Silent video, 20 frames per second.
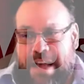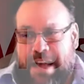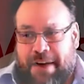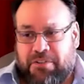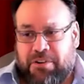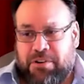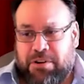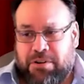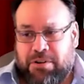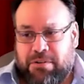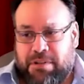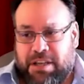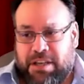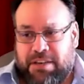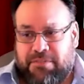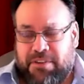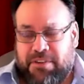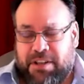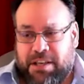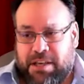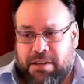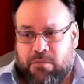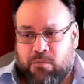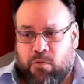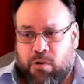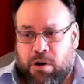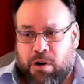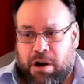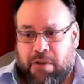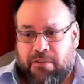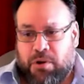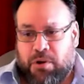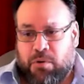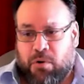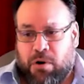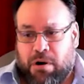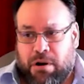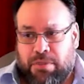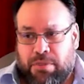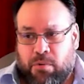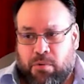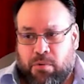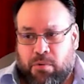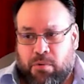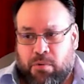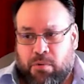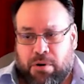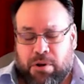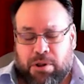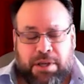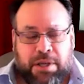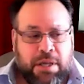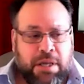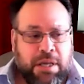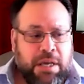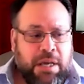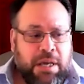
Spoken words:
Afternoon, evening, and wherever you are in the world.